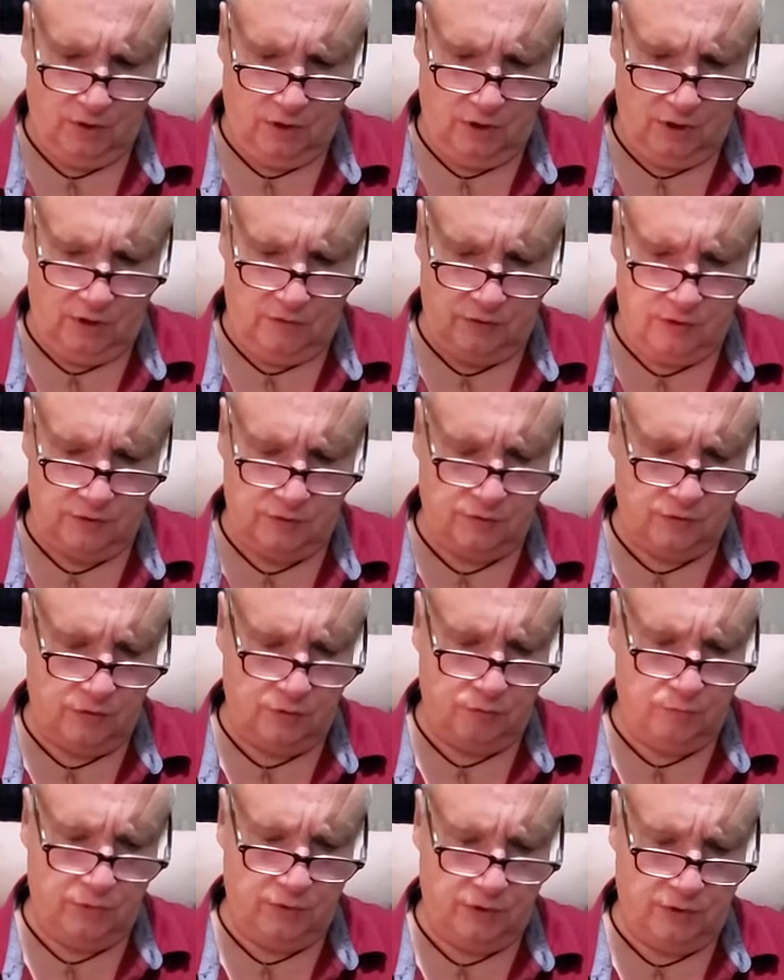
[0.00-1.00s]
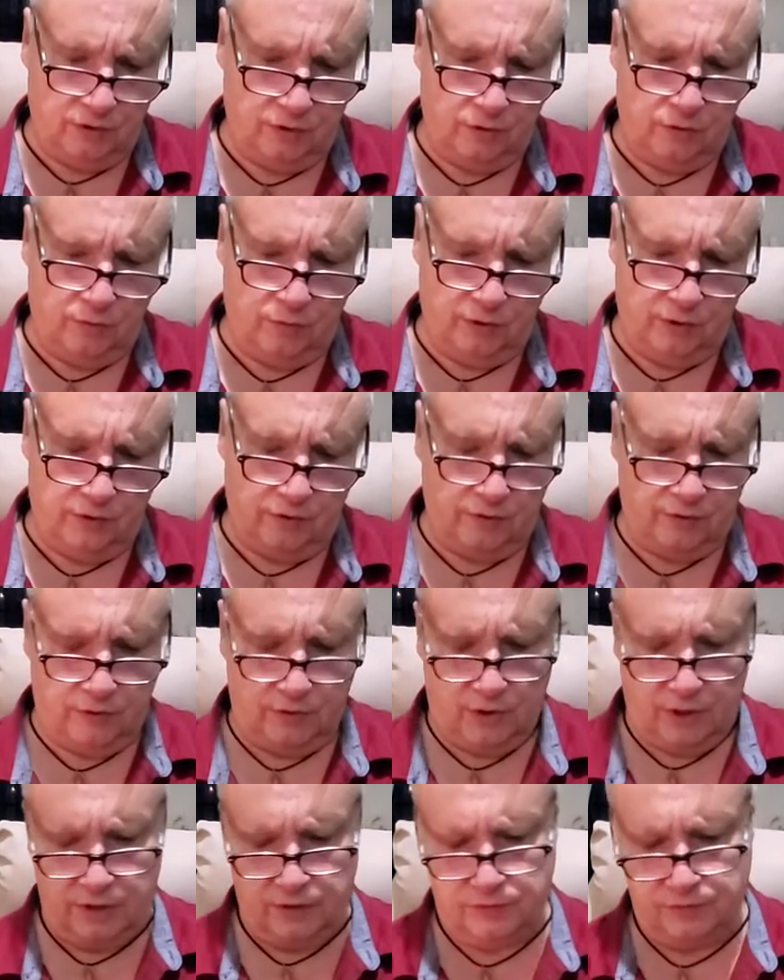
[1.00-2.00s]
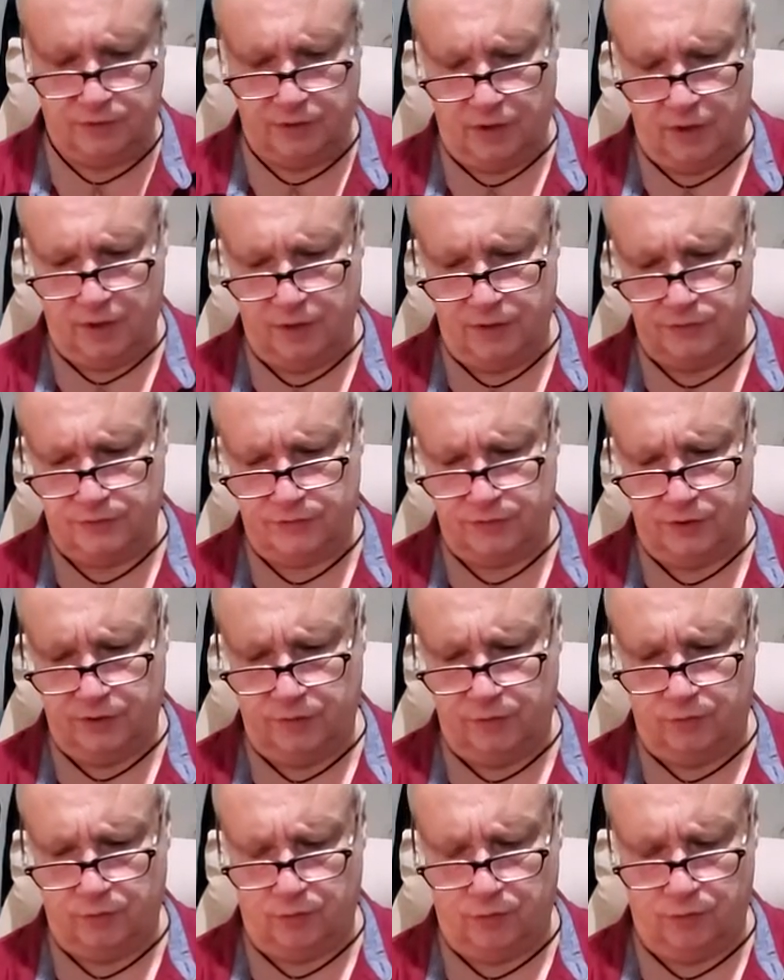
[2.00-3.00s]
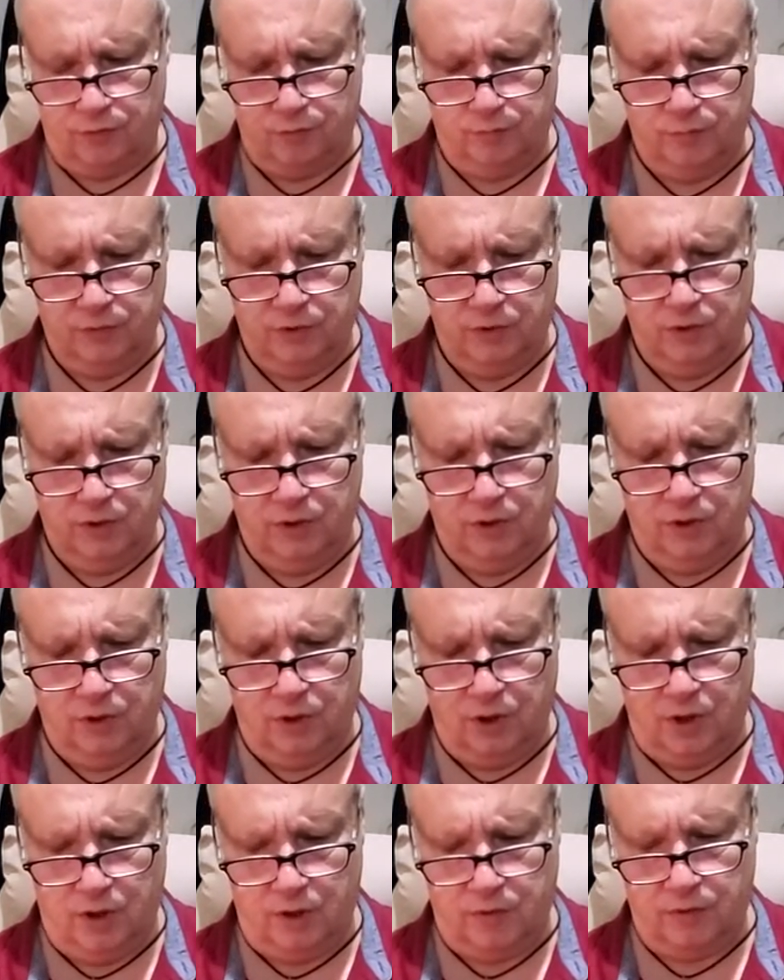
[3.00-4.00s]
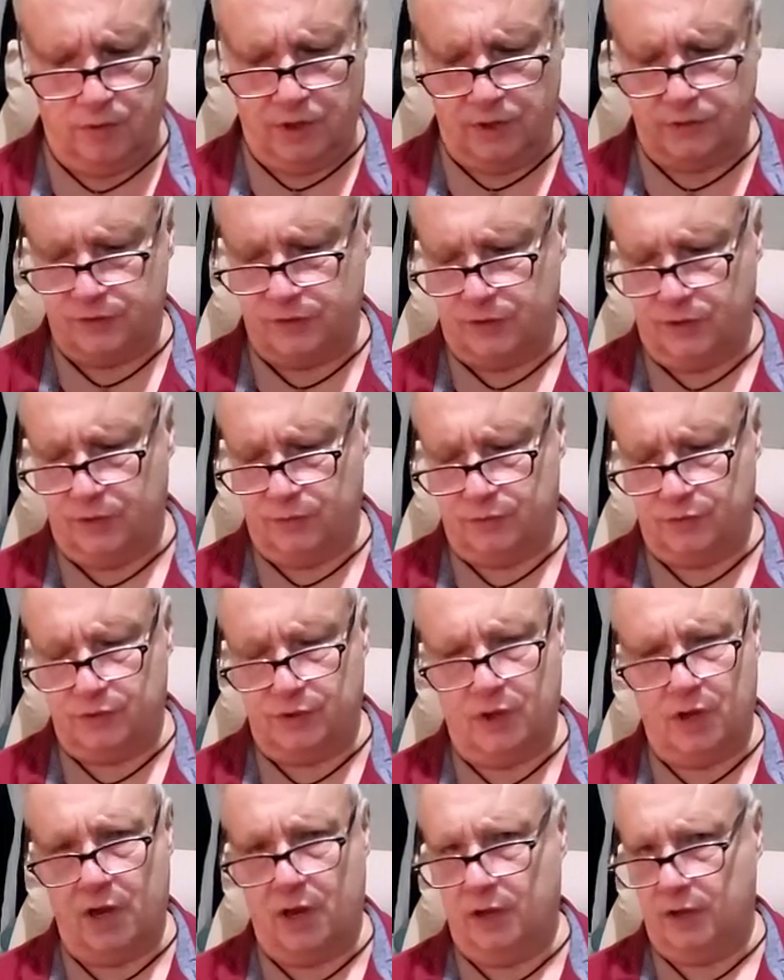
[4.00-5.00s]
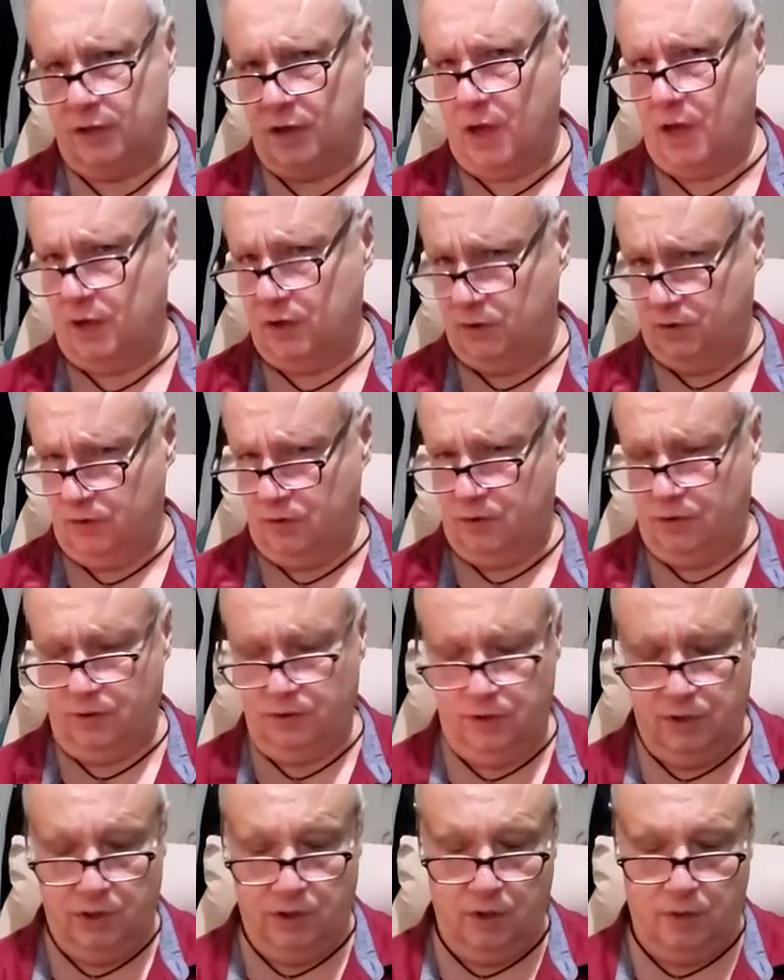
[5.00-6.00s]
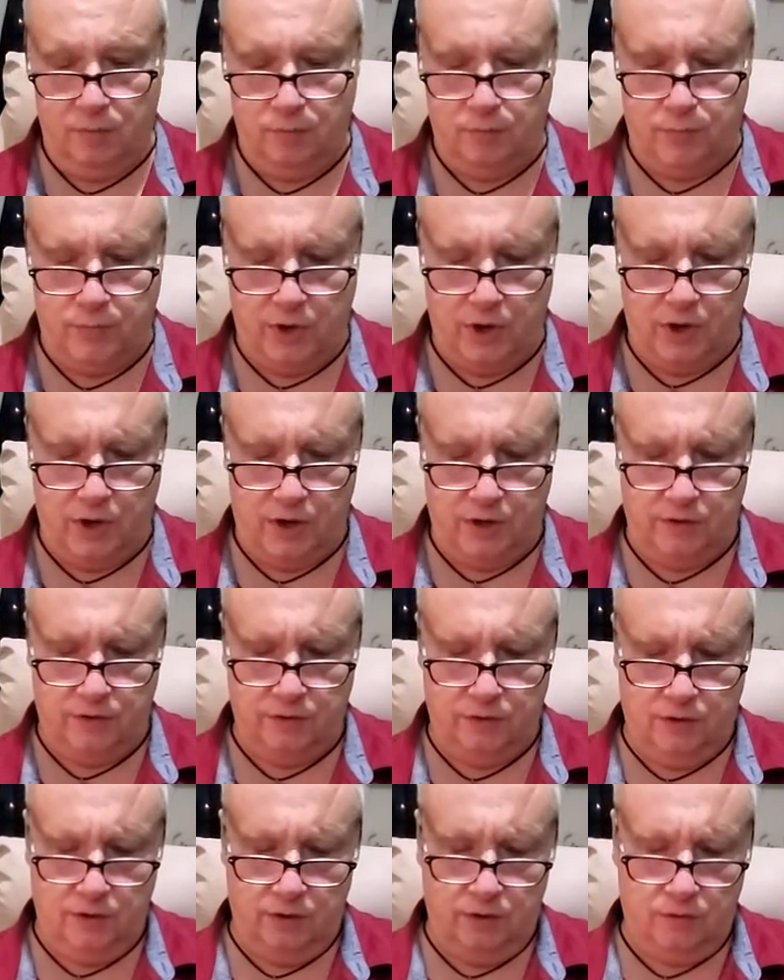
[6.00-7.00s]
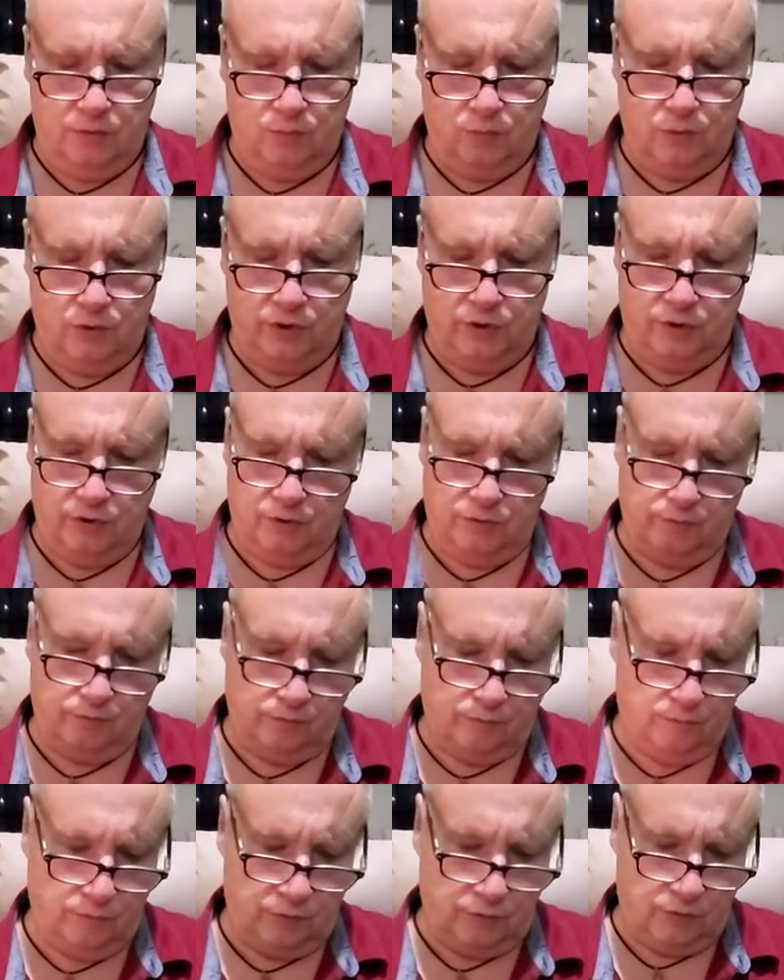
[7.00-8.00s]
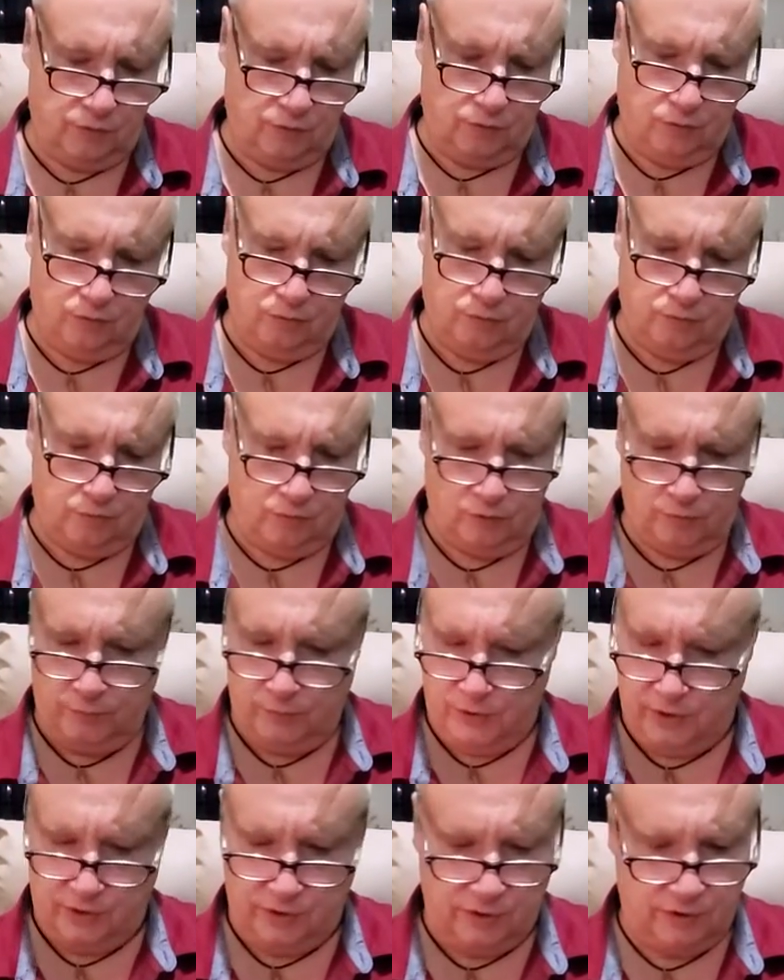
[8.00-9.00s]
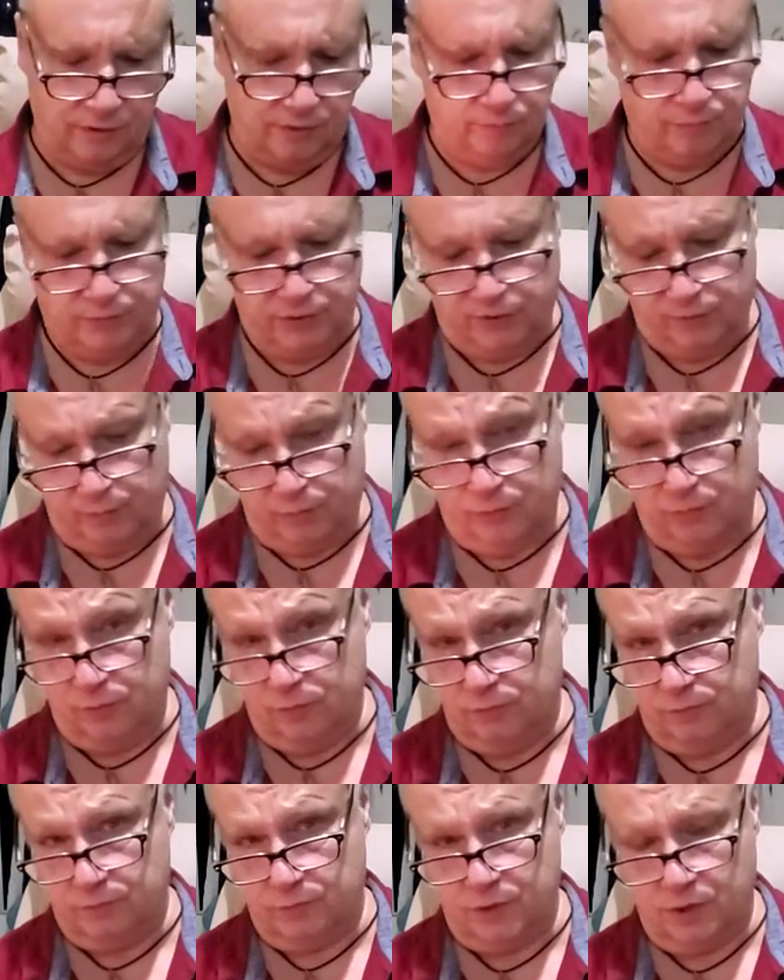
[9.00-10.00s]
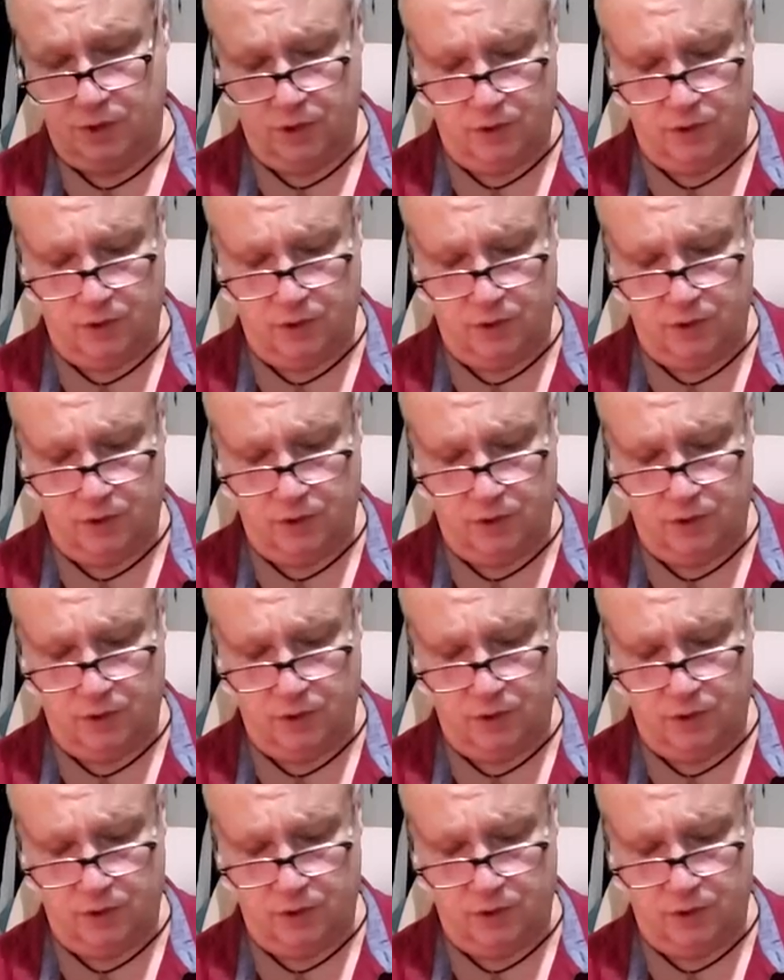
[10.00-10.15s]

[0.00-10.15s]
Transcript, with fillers: And this could be a little bit of the nice guy syndrome. Not saying it was a guy, girl, but where you were picking people,